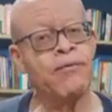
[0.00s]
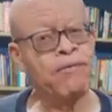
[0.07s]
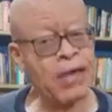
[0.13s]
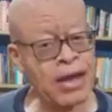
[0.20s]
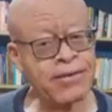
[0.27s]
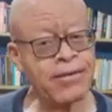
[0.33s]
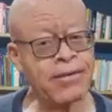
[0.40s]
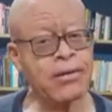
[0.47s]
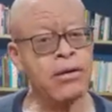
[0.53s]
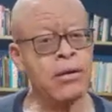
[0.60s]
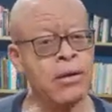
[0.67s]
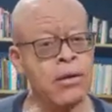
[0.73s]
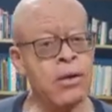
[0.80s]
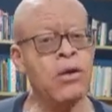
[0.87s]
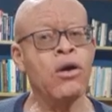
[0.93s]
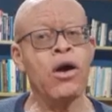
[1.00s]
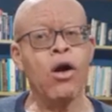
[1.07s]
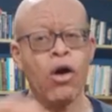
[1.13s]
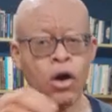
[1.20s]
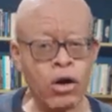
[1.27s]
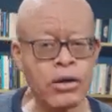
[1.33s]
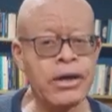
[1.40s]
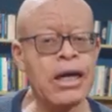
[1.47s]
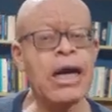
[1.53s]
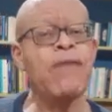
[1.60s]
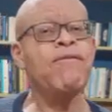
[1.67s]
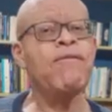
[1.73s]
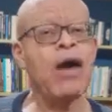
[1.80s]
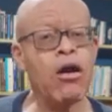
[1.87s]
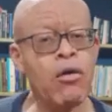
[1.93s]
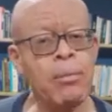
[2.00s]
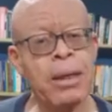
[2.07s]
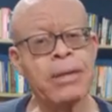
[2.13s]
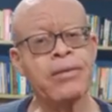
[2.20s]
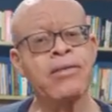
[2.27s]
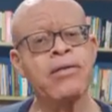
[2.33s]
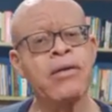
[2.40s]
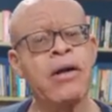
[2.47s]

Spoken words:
First, on the environment